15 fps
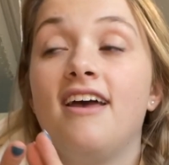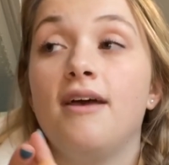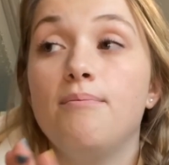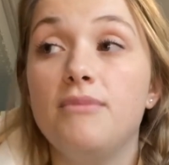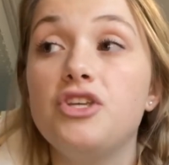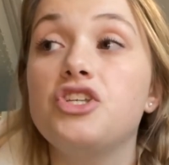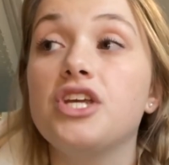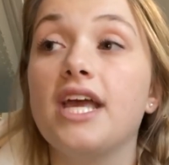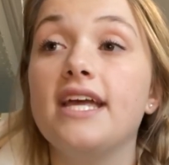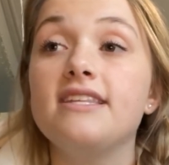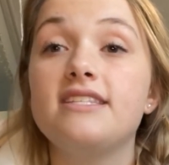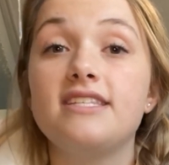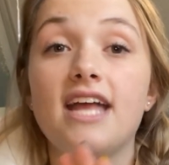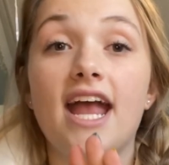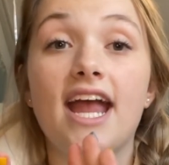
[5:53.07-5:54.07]
Michigan
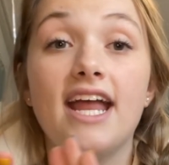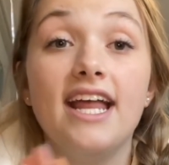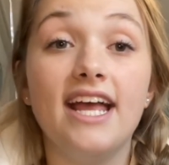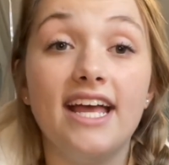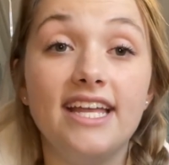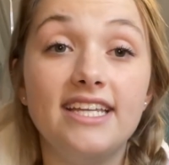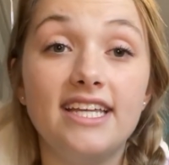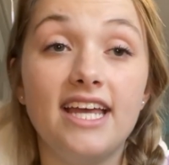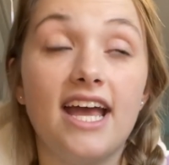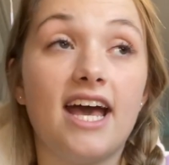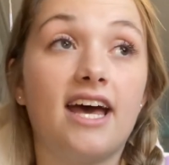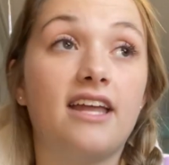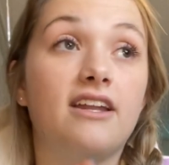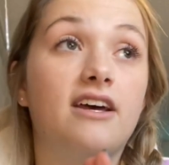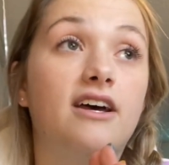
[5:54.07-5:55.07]
State,
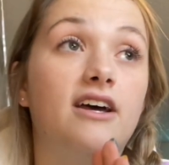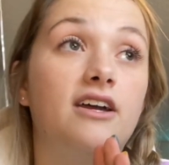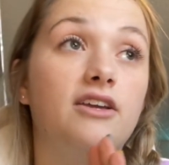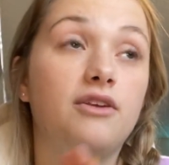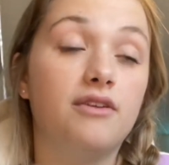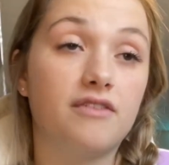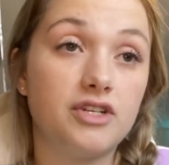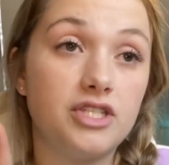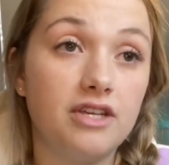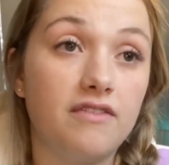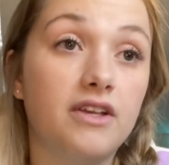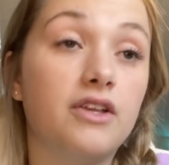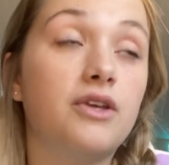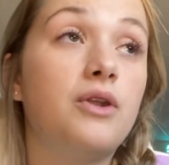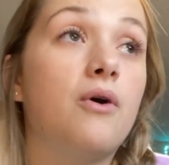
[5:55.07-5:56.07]
Indiana, University of
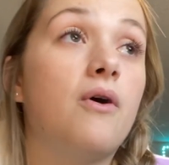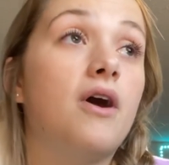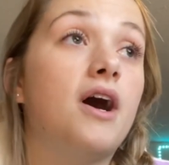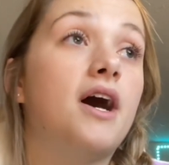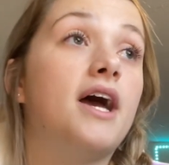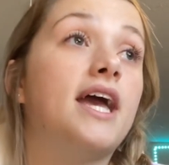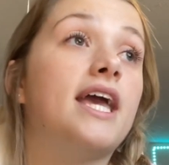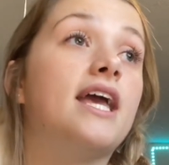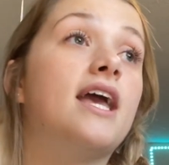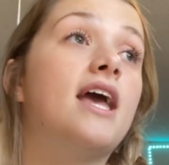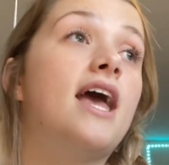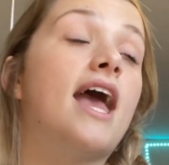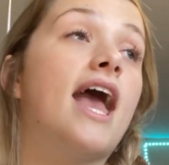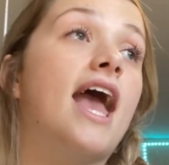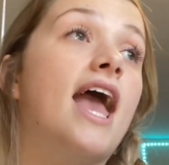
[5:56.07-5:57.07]
Illinois,
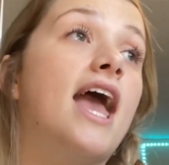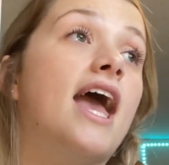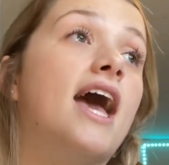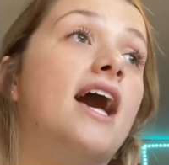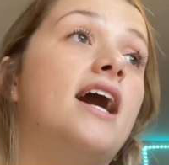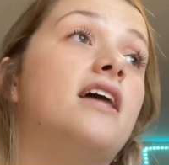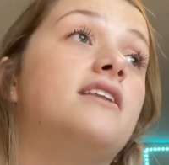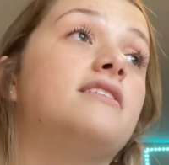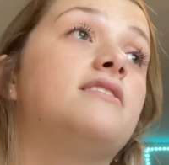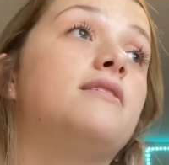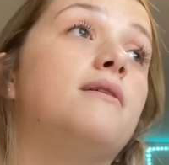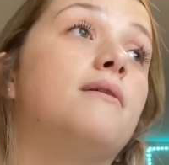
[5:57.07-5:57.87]
and